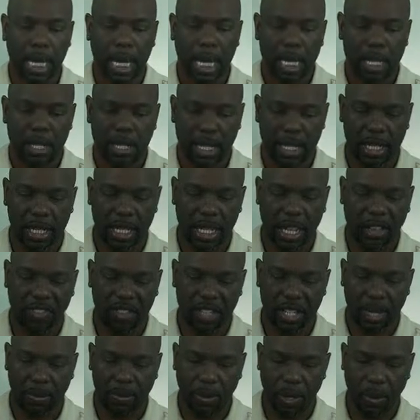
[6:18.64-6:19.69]
So it's definitely
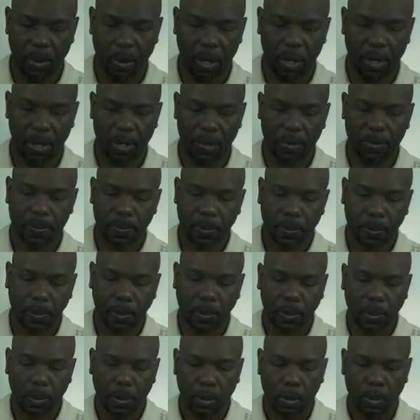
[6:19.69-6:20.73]
something you want to do.
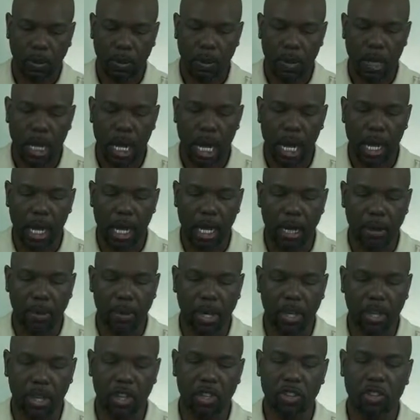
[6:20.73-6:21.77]
And
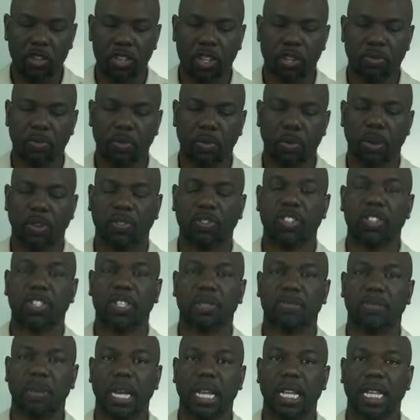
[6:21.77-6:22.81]
you can use it more than
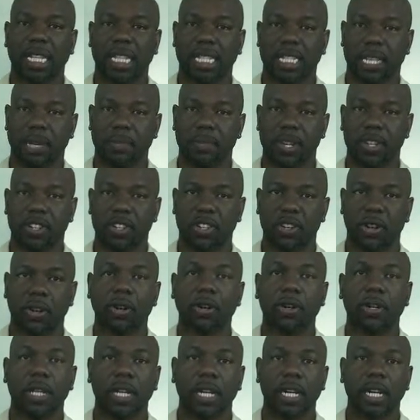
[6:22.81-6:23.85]
just mailing, as I mentioned
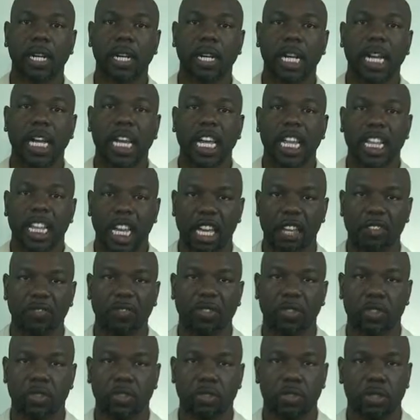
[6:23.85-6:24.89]
earlier, the
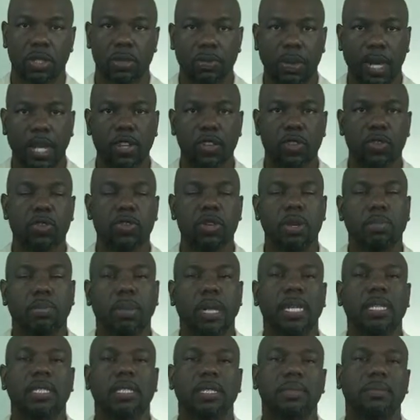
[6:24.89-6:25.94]
info tubes. Make sure you
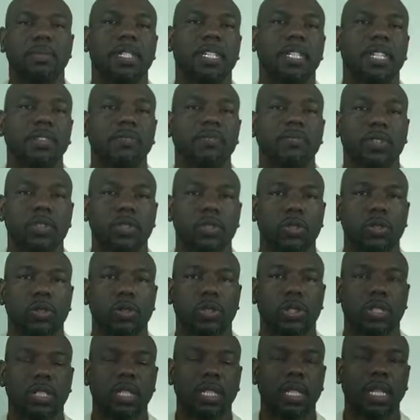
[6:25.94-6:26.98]
place them in the info tubes.
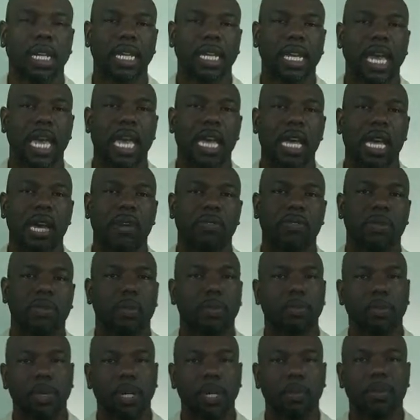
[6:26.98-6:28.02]
So just get a gang of them
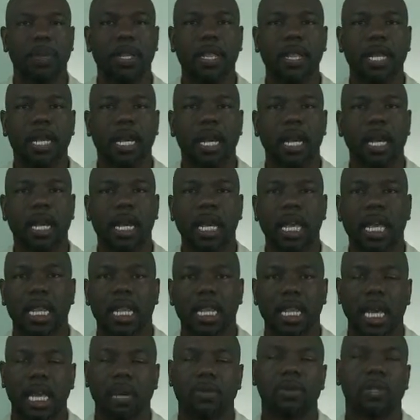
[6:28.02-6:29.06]
and put them in there. The
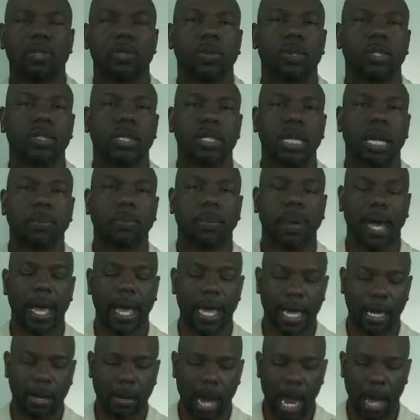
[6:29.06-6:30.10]
neighbors will stop
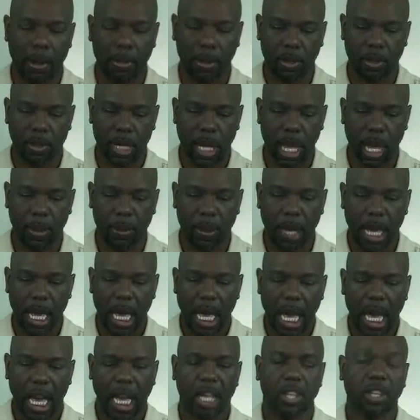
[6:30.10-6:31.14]
by and grab those up.
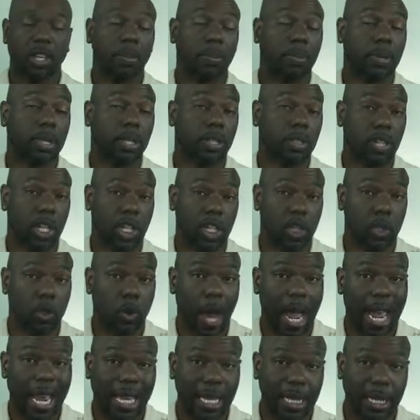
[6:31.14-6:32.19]
You can put those at
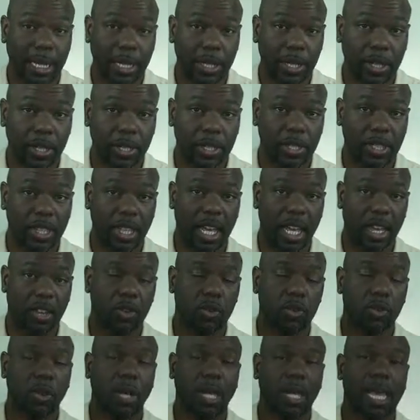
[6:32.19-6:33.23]
dry cleaners. They
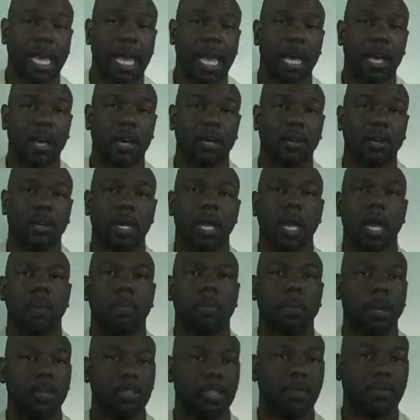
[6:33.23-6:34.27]
do allow,
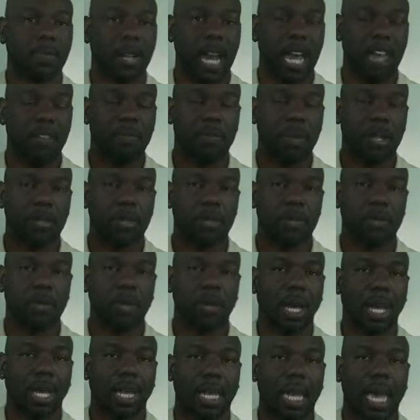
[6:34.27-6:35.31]
most of them that I've been to,
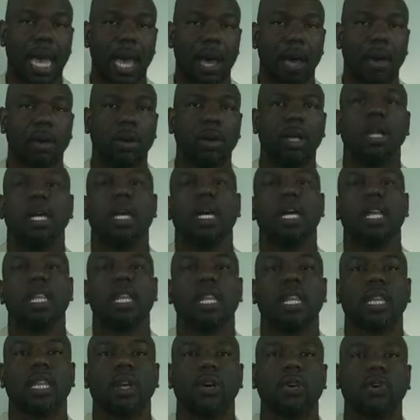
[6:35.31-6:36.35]
allow
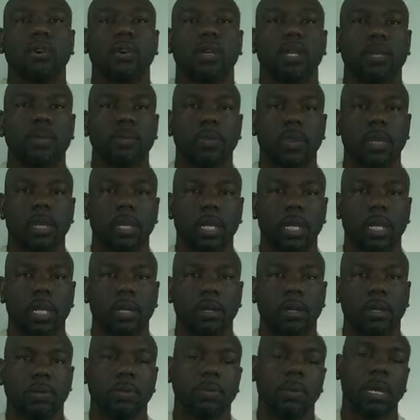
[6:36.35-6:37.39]
the local
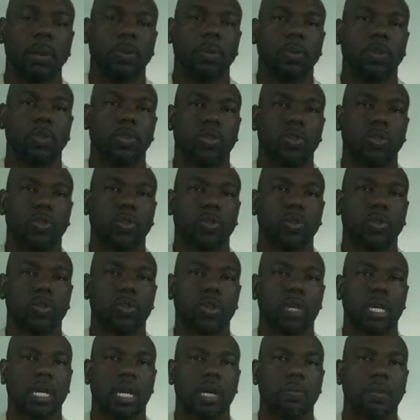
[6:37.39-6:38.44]
community people to
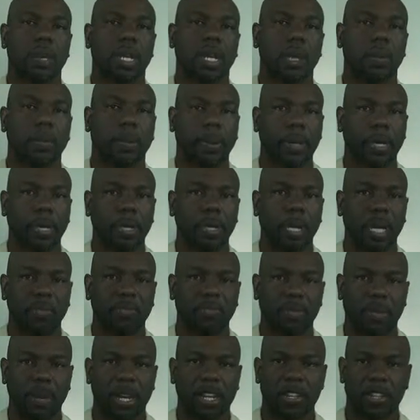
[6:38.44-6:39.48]
come in and put
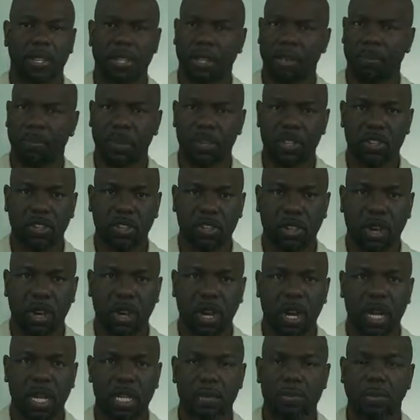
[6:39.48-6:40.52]
information into their business
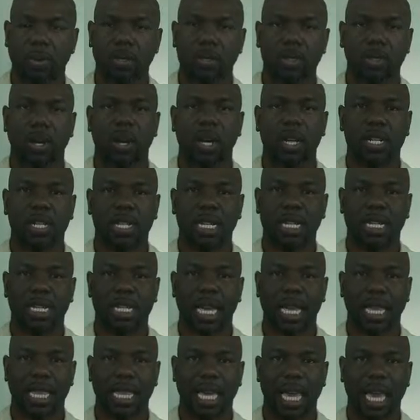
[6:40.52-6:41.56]
cards, postcards, things
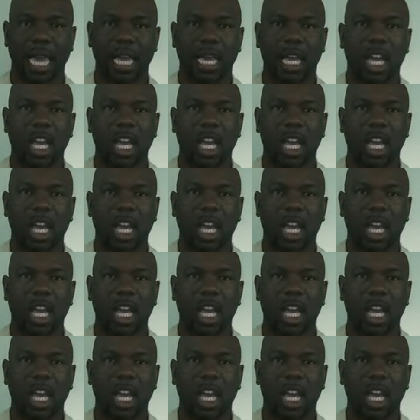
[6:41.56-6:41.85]
like that.